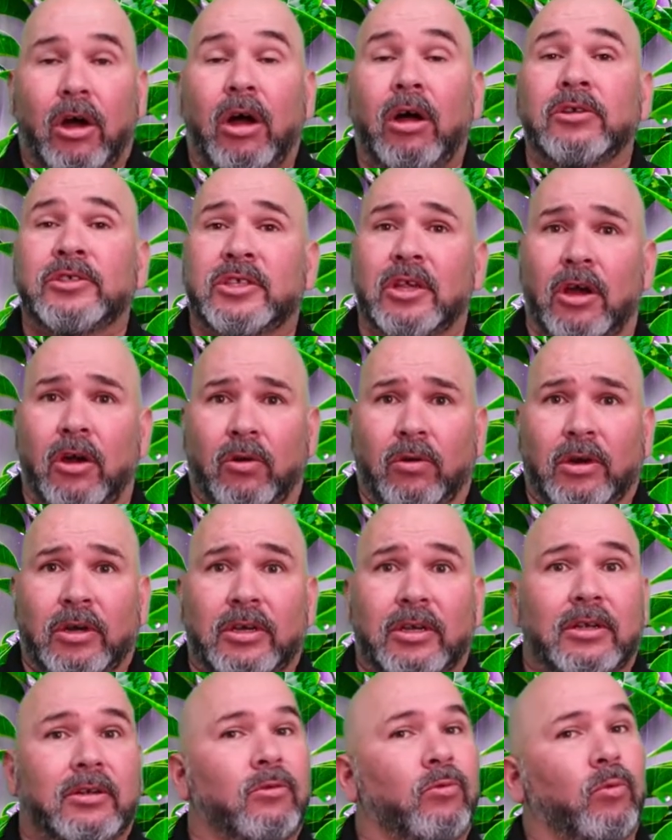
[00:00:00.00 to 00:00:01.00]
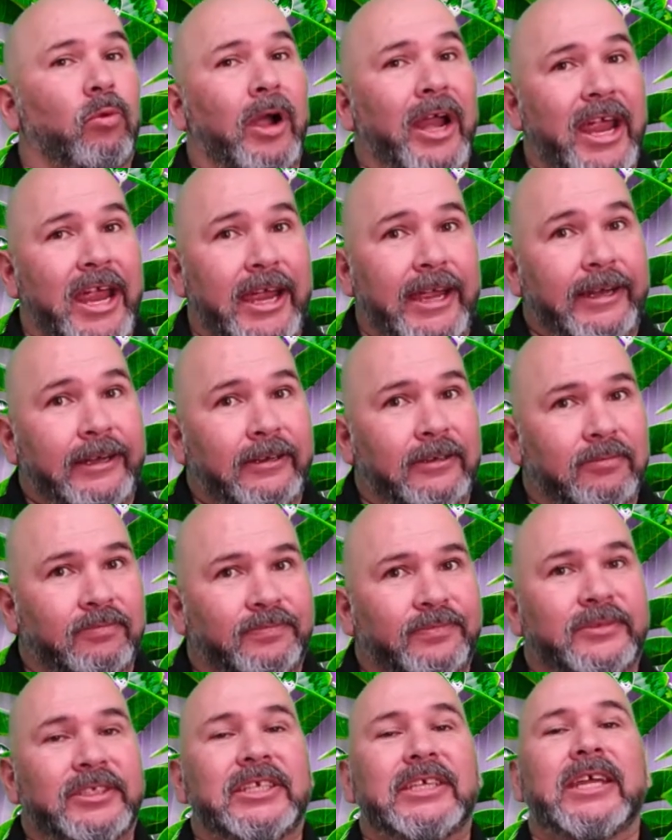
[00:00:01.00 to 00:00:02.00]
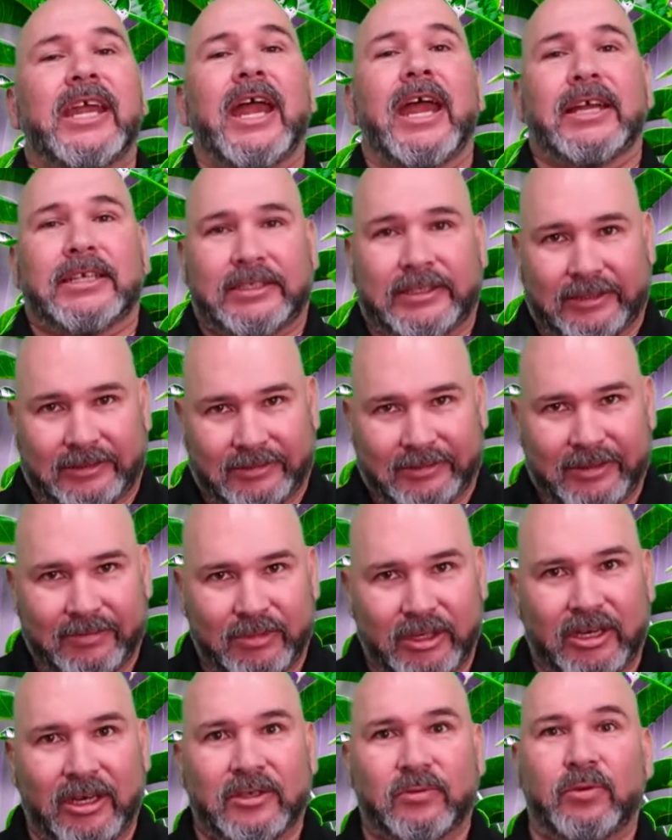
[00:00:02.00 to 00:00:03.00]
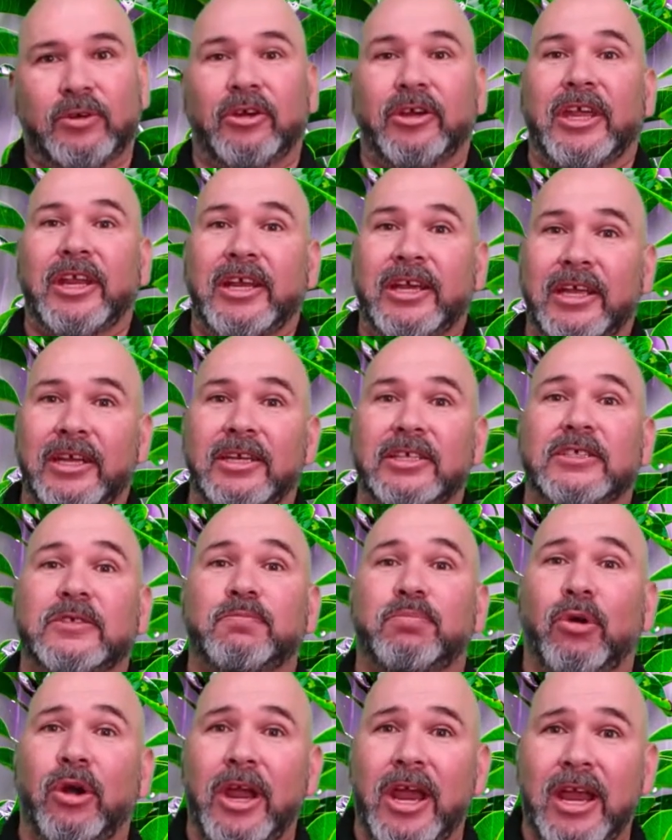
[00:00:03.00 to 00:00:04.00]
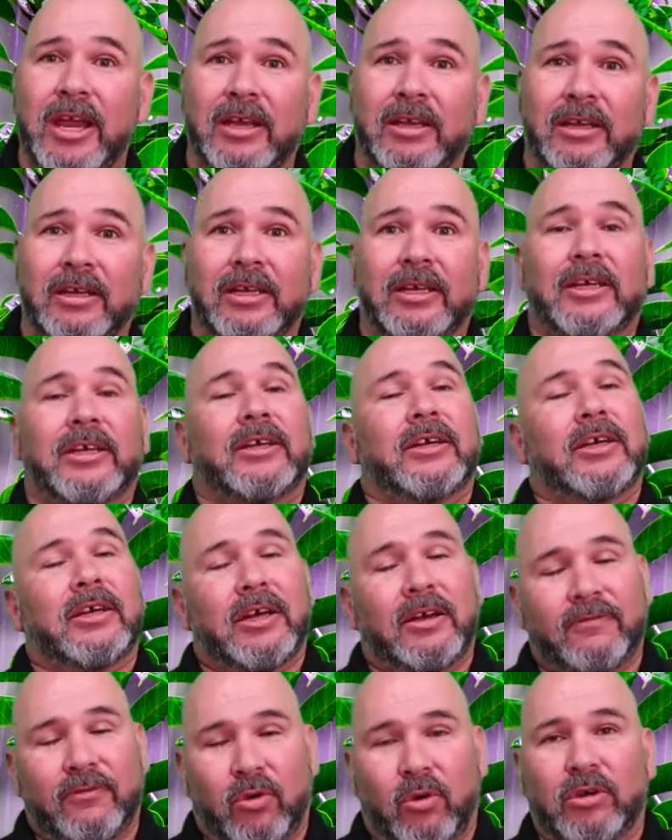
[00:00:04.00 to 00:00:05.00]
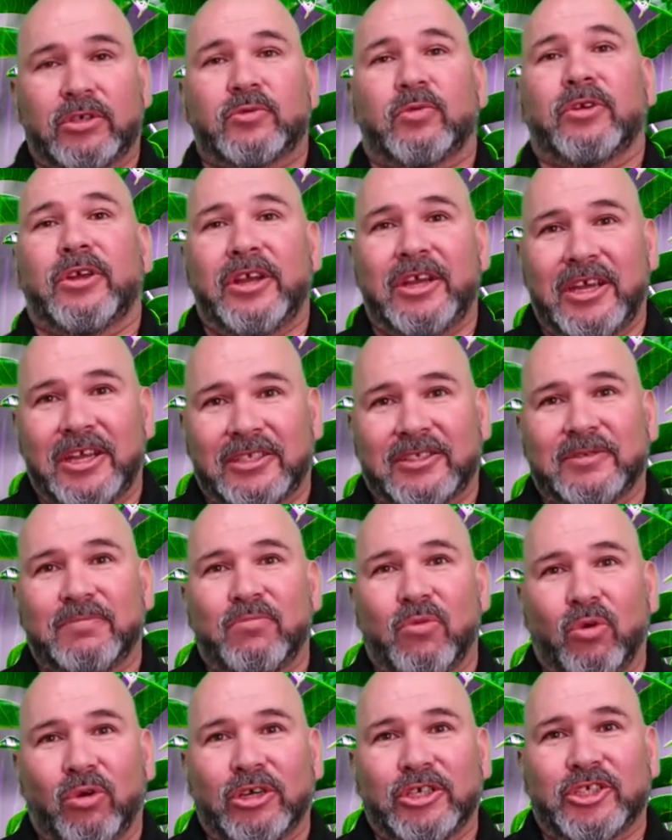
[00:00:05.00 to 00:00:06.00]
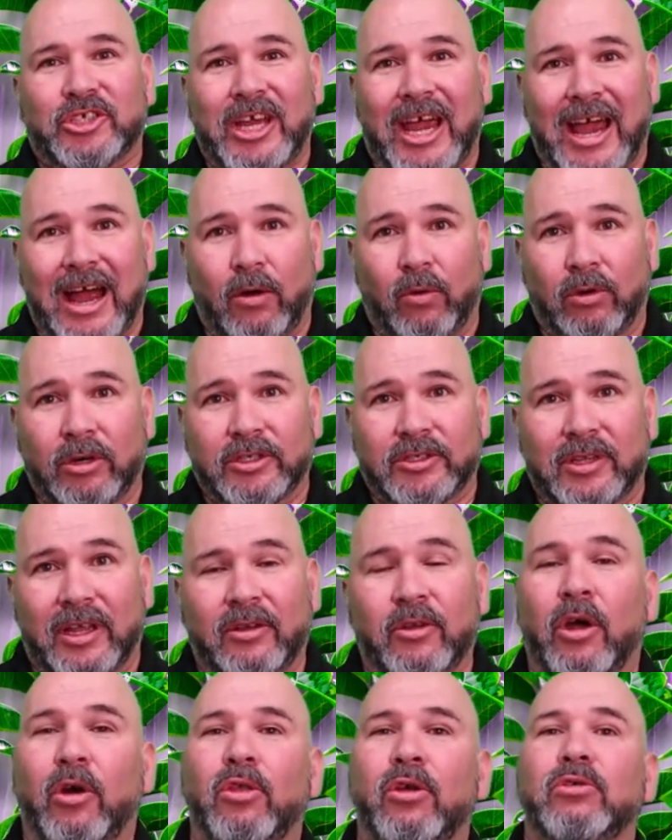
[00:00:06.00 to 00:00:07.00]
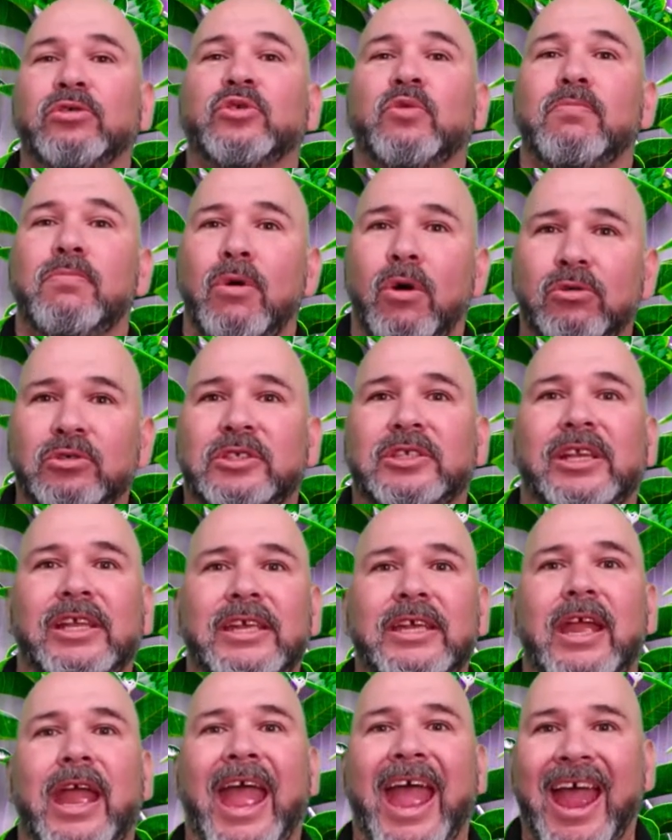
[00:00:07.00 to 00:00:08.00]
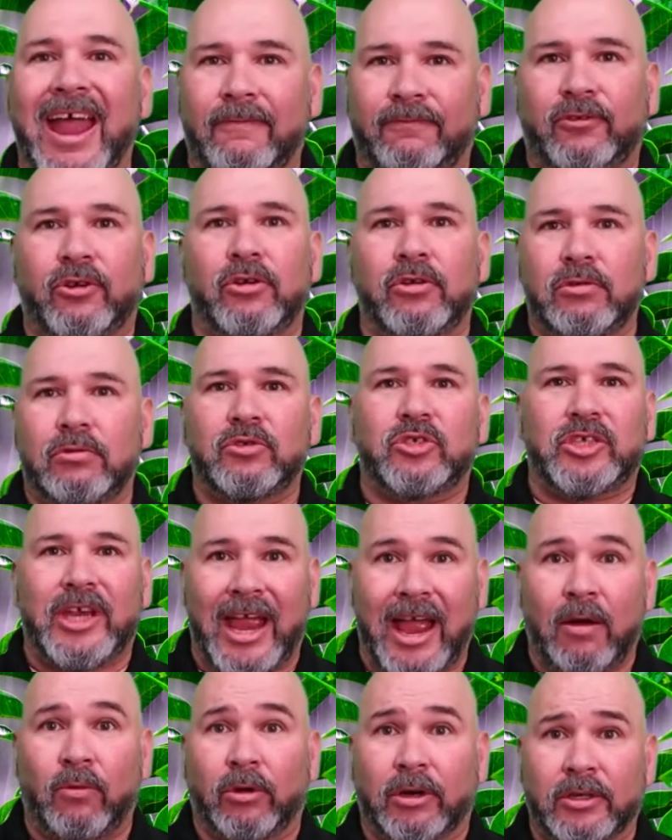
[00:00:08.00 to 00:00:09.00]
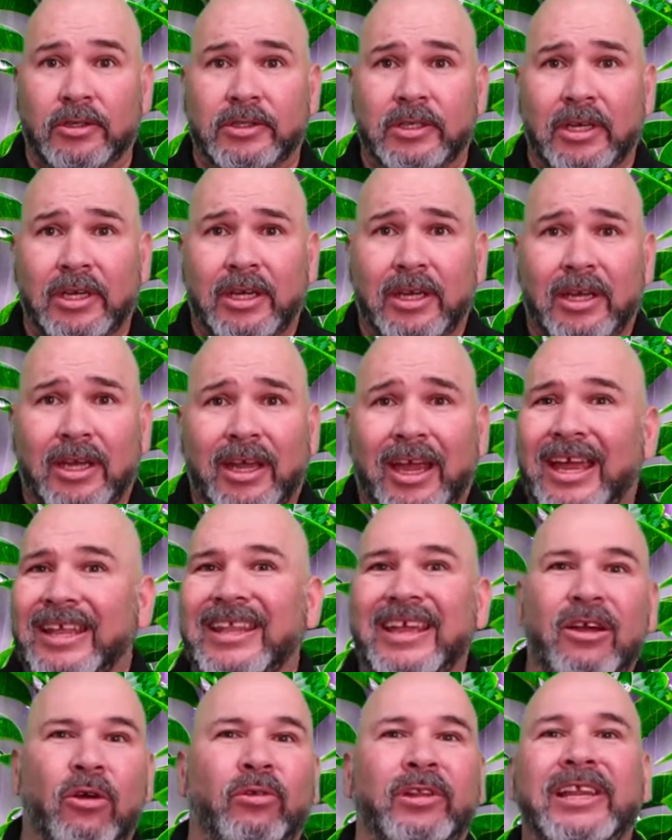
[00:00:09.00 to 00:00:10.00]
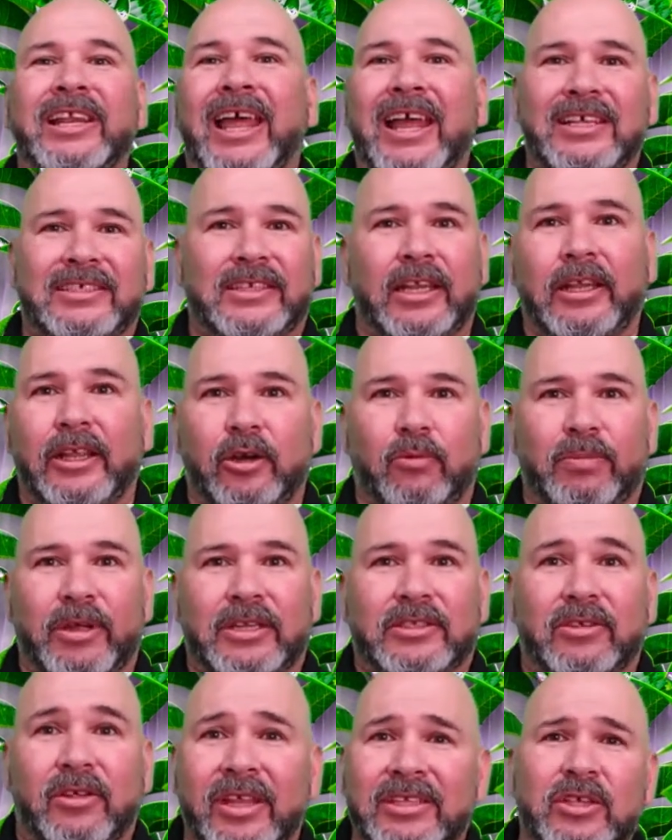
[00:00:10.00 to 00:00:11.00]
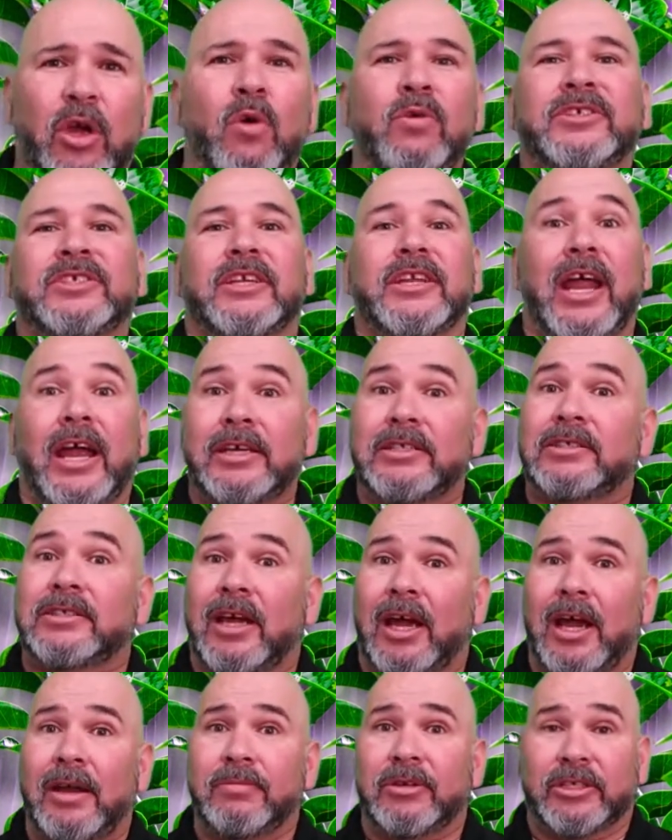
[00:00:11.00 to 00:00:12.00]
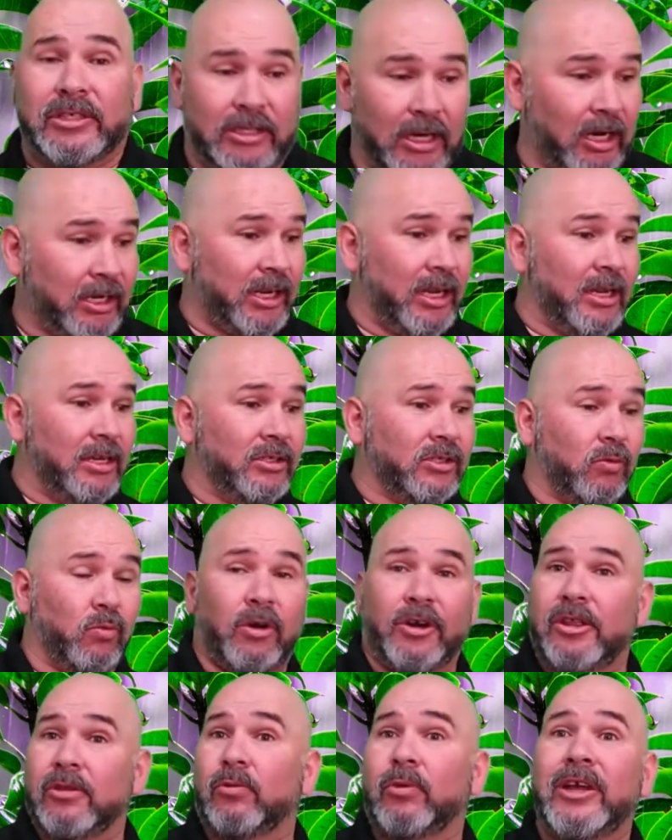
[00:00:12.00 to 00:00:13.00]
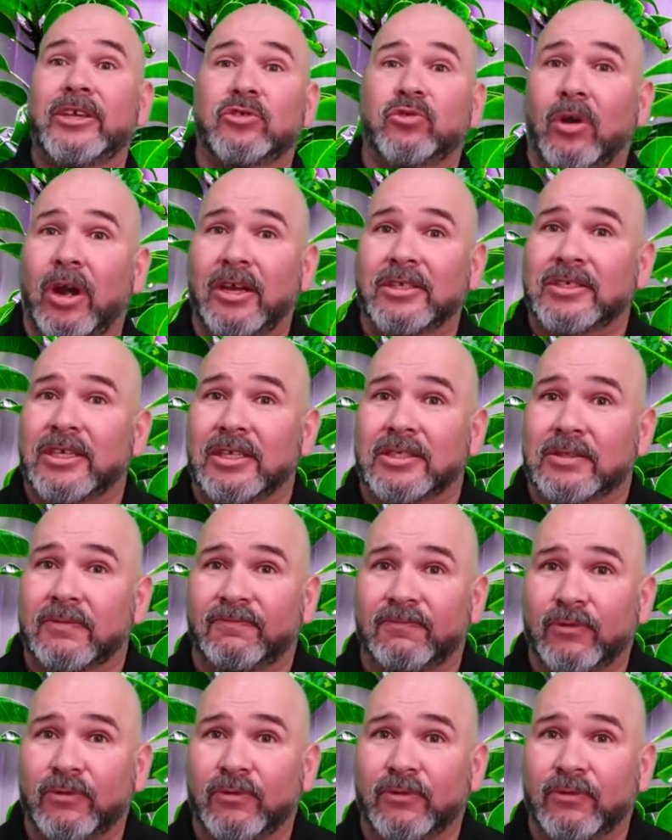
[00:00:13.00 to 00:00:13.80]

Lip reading: Also, rain. Yes, because we were getting into spring, of course we're going to get some more showers. I know those are mostly afternoon showers, and they only last a little bit. So that's always a nice time to duck into one of the restaurants, get